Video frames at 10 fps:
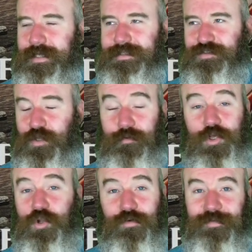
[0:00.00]

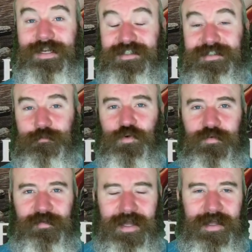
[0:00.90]
historical or fantasy
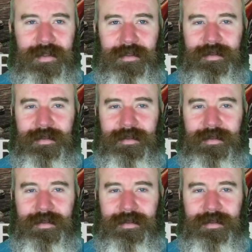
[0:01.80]
warfare.